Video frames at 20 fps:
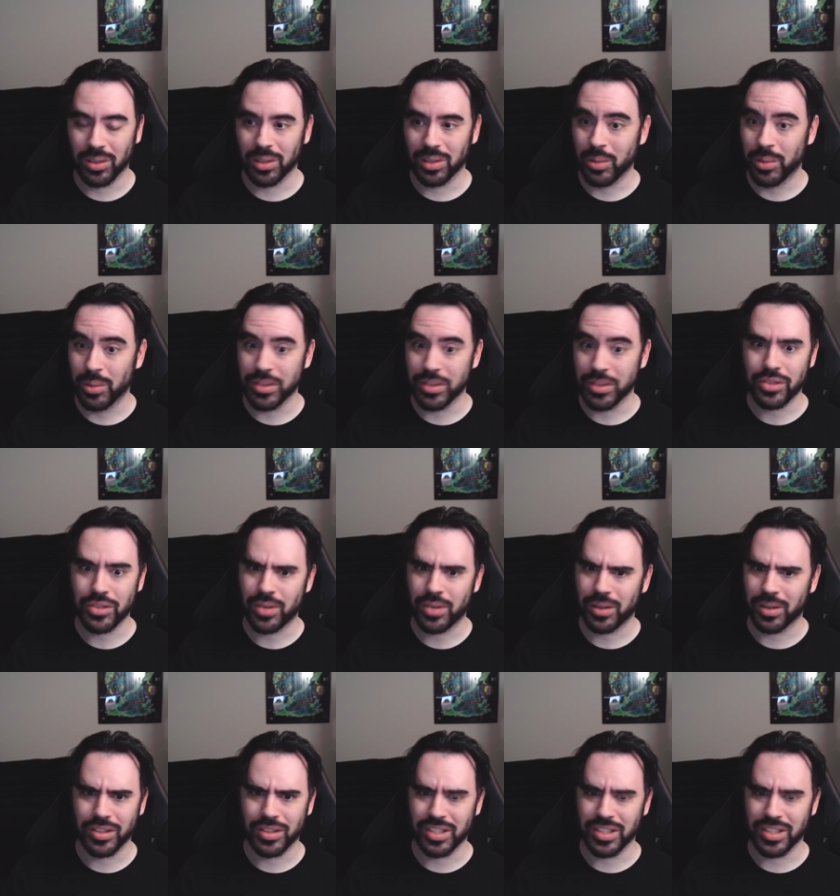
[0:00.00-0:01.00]
It was a struggle
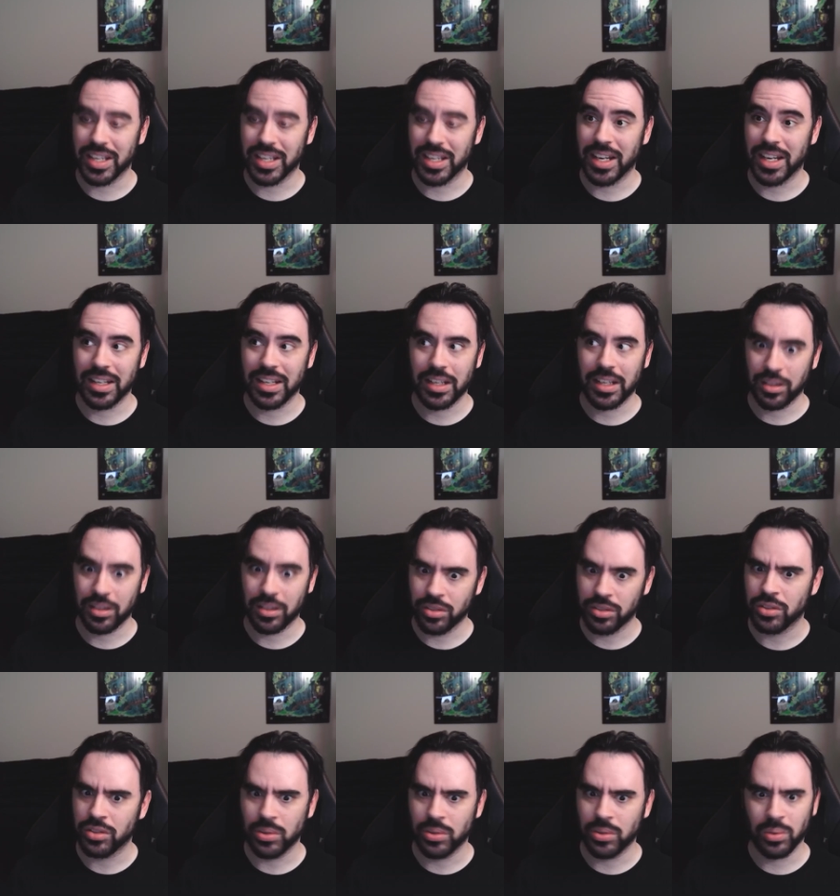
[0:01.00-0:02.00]
to just get it
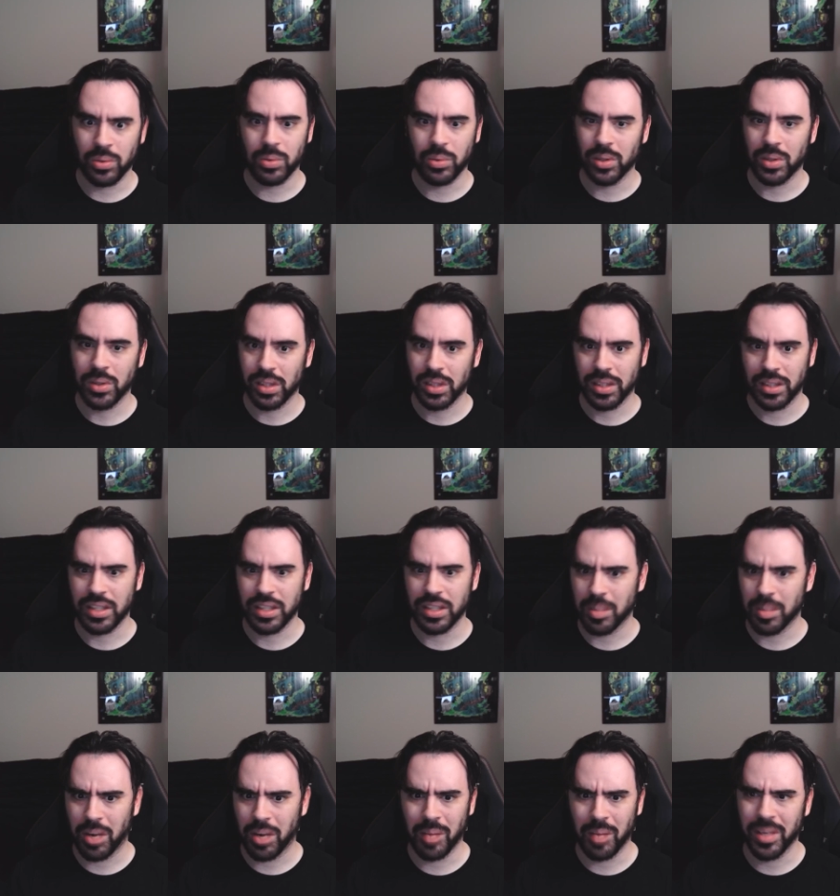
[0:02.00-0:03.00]
into the
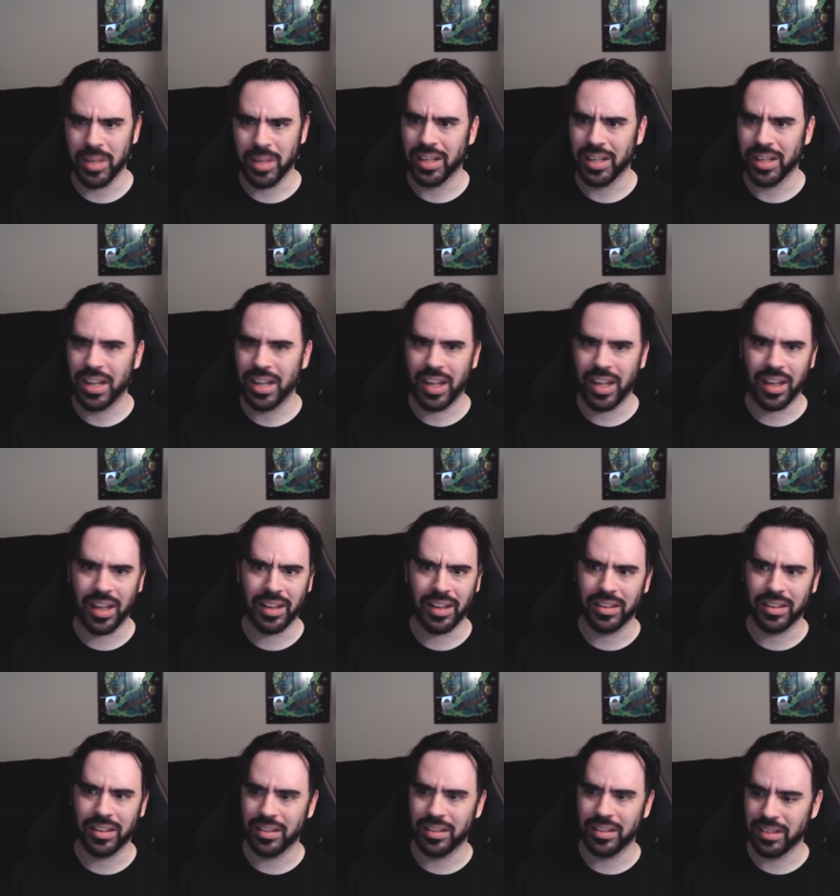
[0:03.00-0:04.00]
apartment
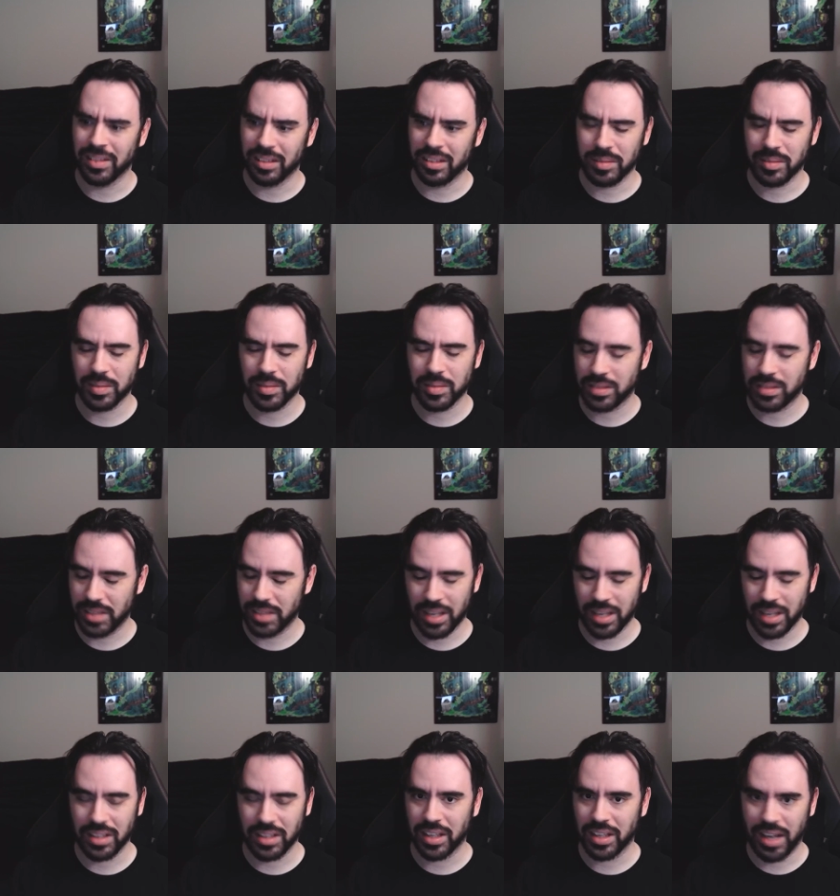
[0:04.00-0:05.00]
and
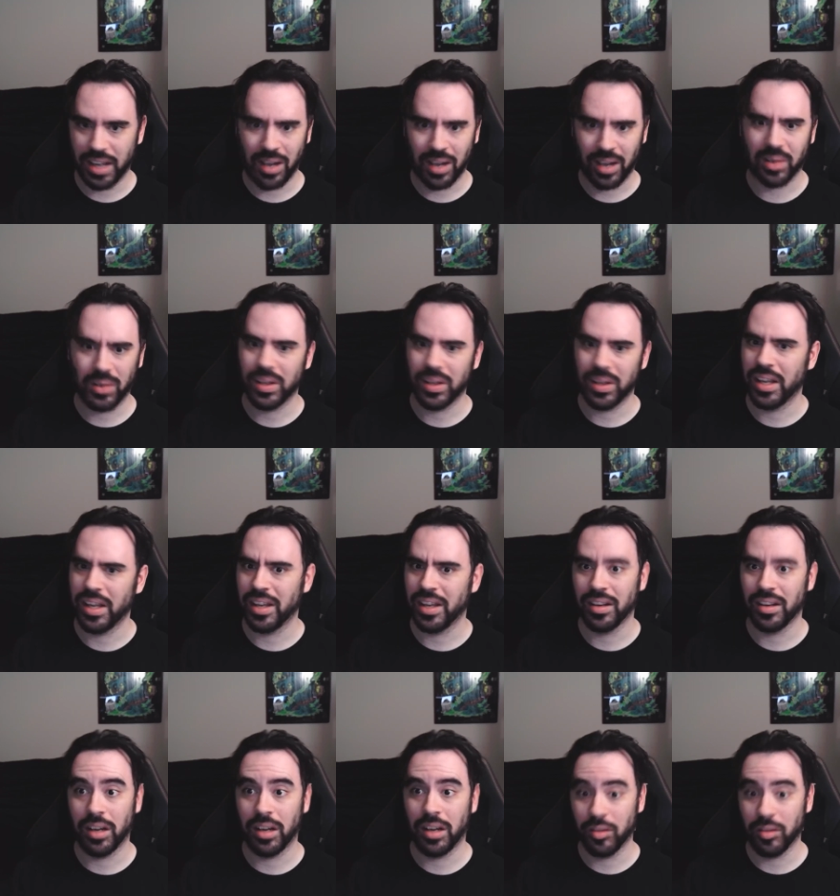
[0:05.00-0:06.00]
getting it out and
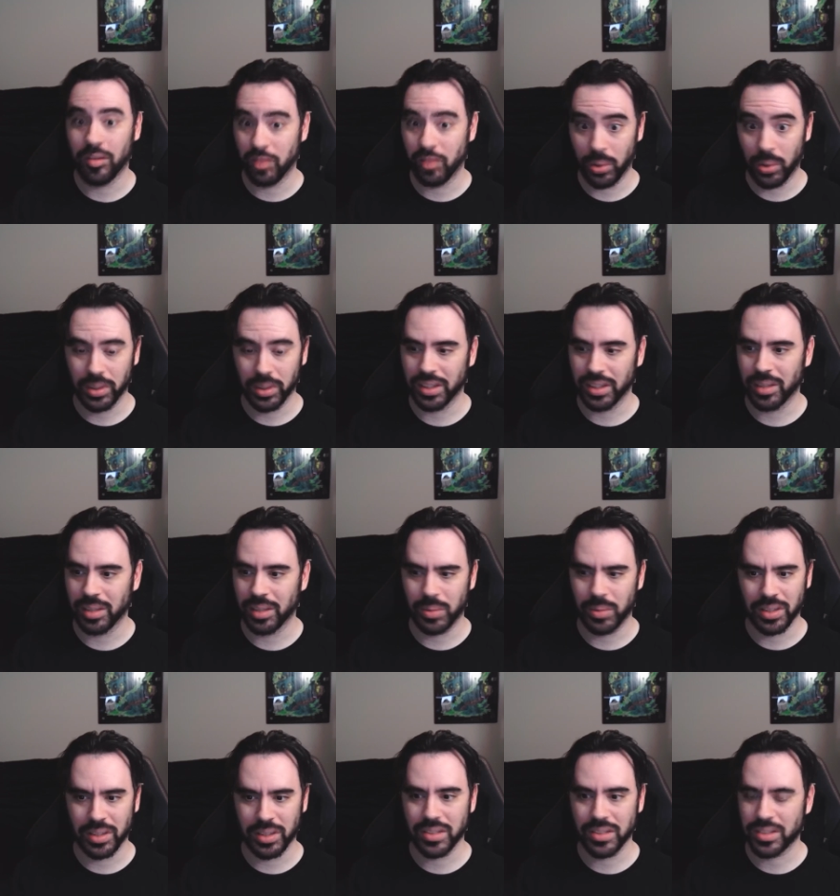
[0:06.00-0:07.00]
unfolding it
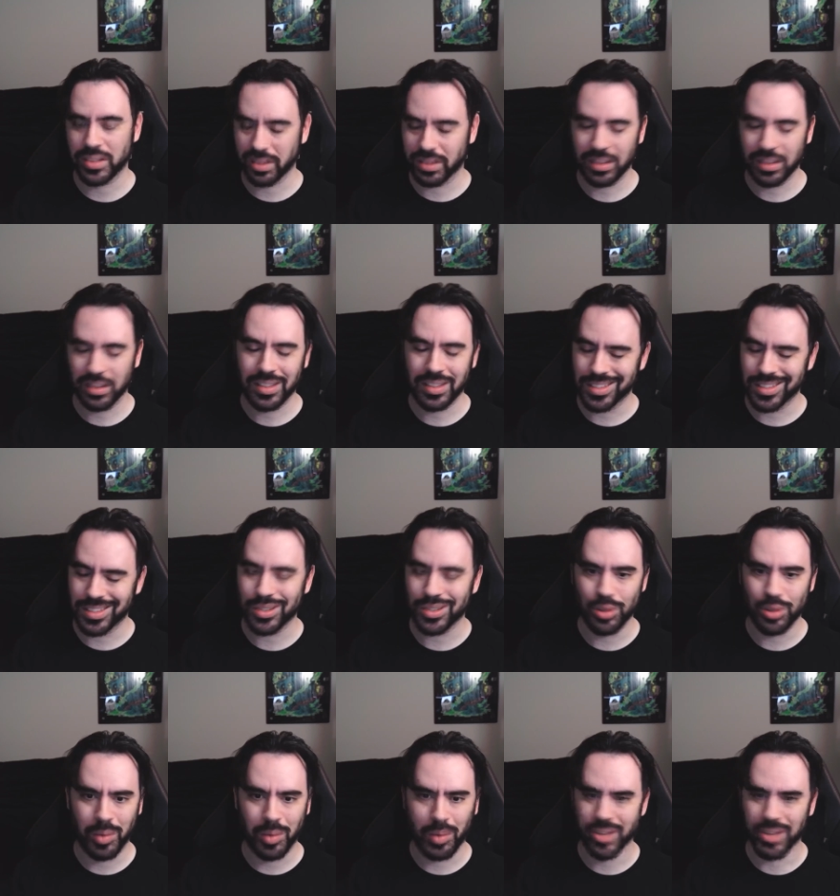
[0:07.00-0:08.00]
was it's a two
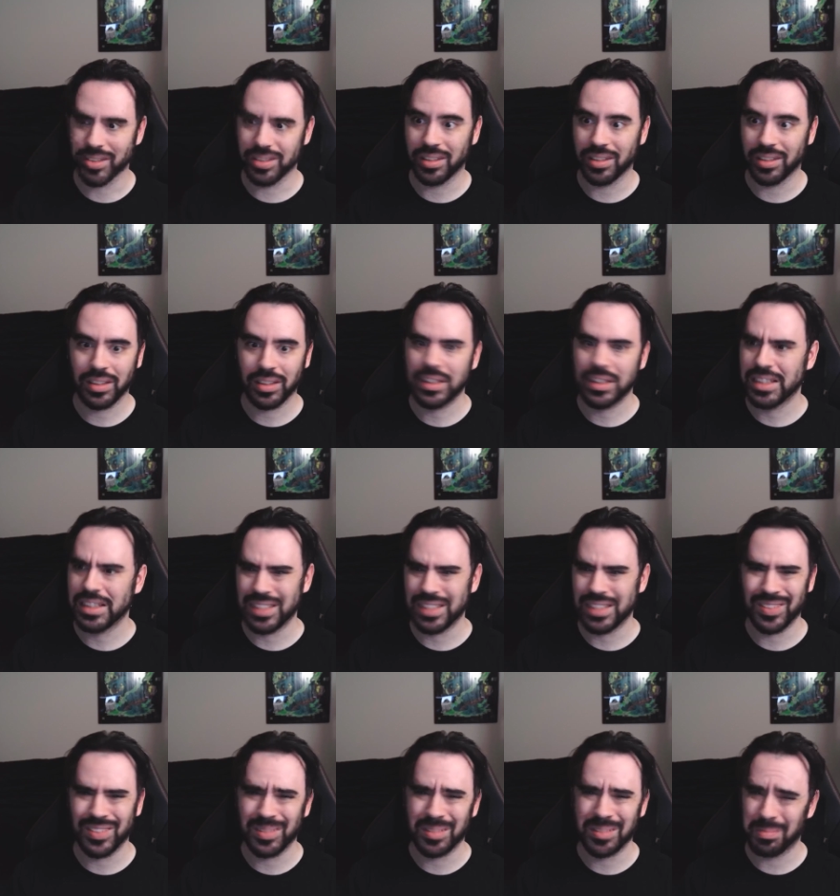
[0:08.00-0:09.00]
person
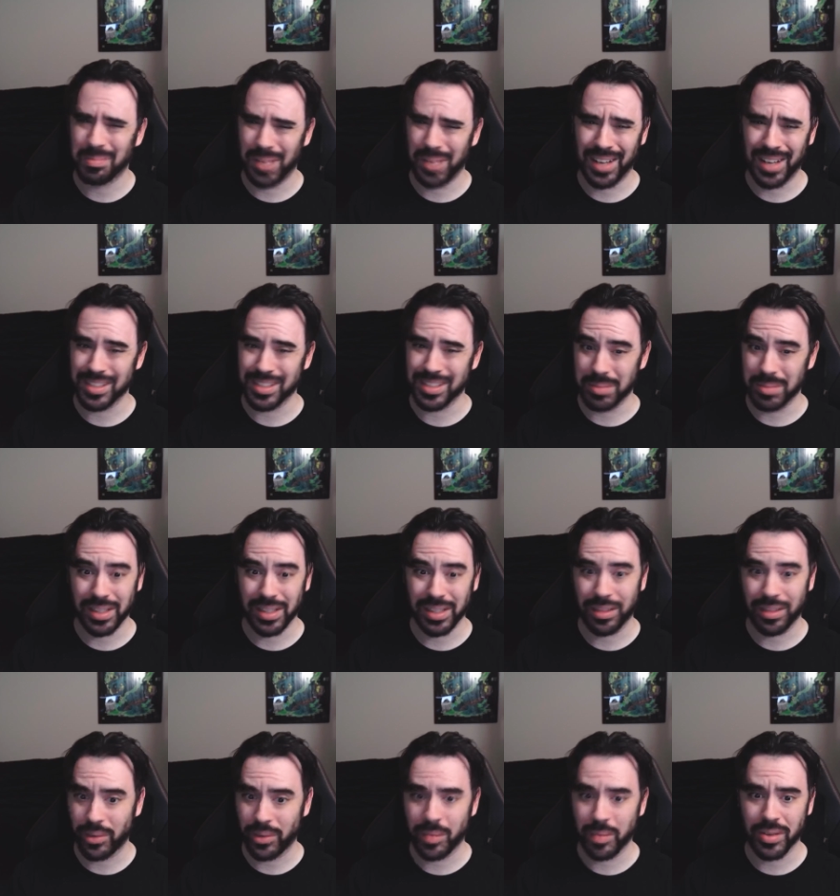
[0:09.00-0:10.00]
even possibly a
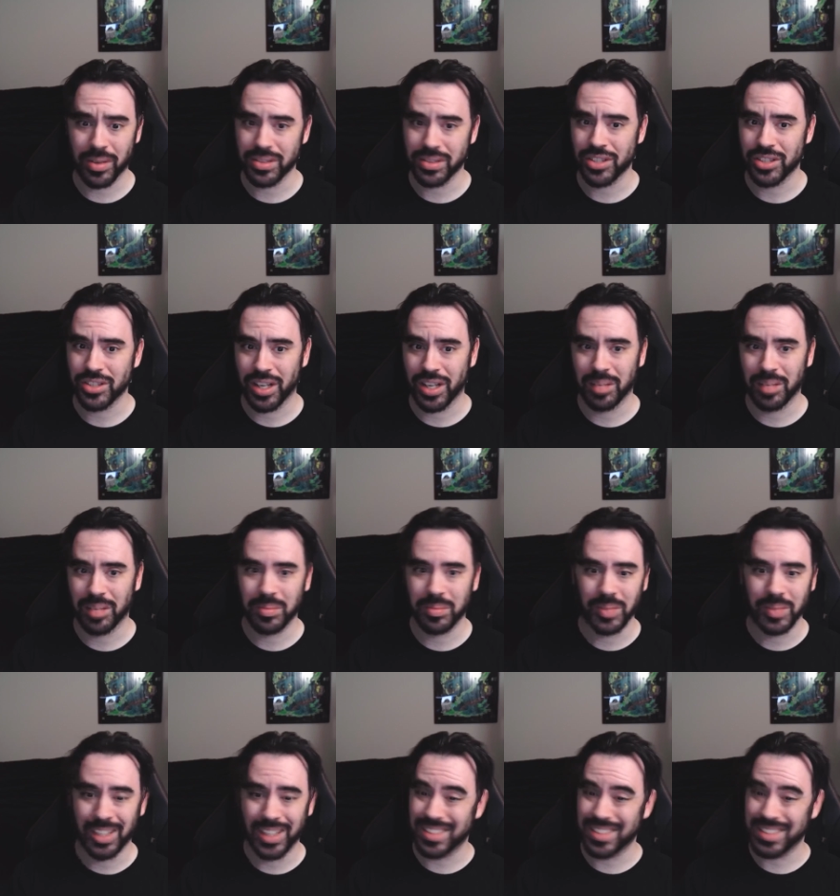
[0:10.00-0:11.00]
three person job
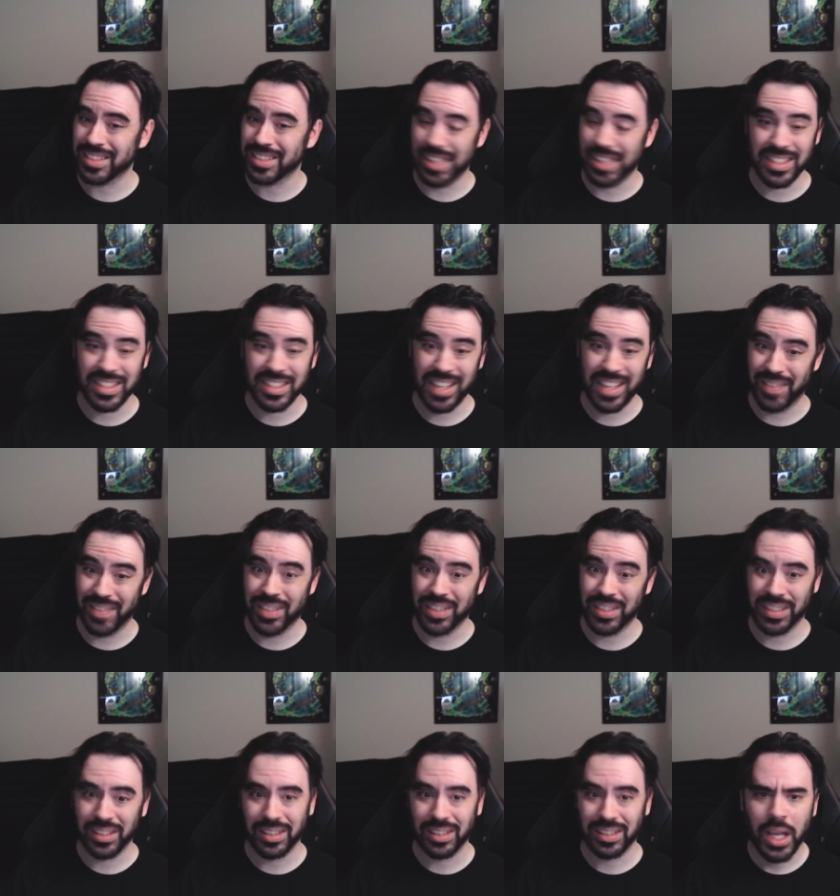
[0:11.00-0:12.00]
it's it's heavy
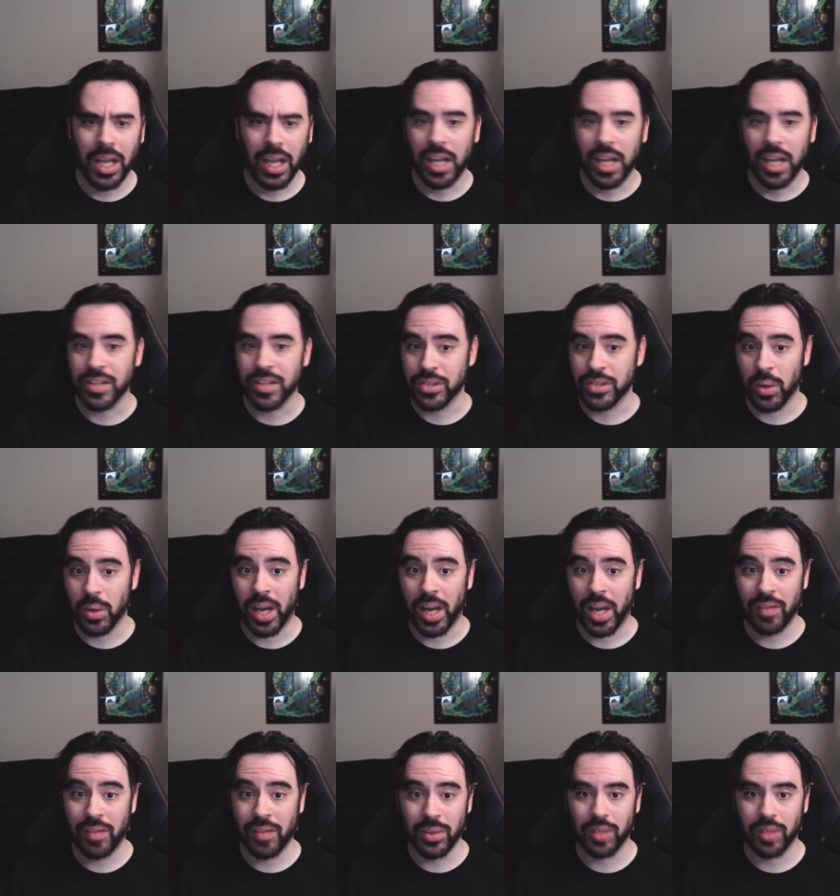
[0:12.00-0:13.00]
and so
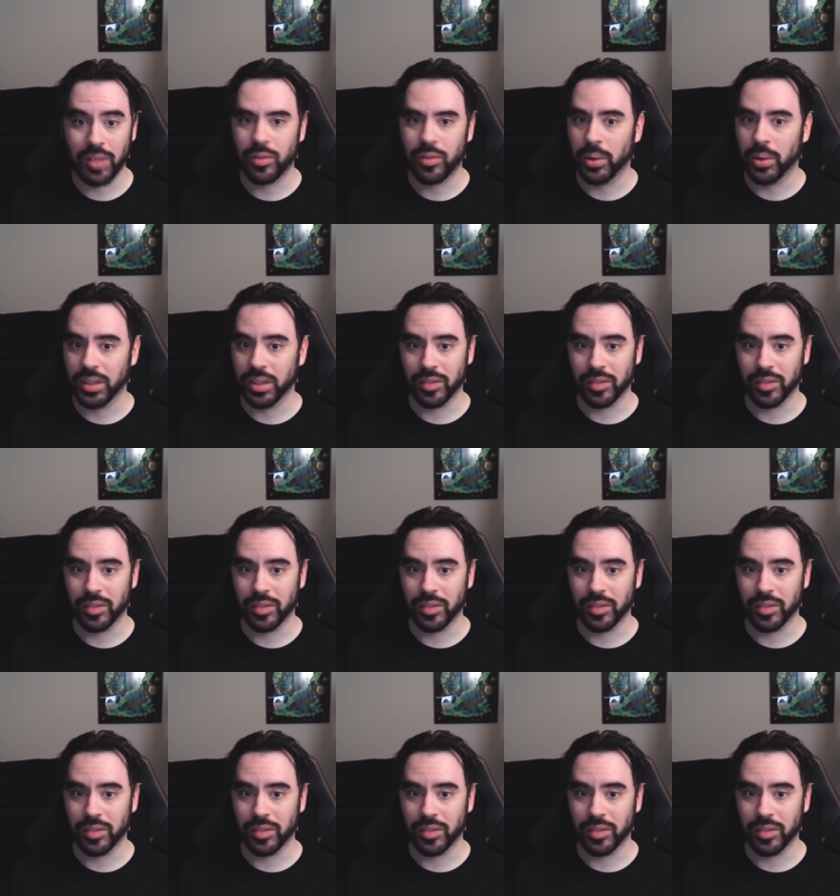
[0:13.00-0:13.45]
after unfolding the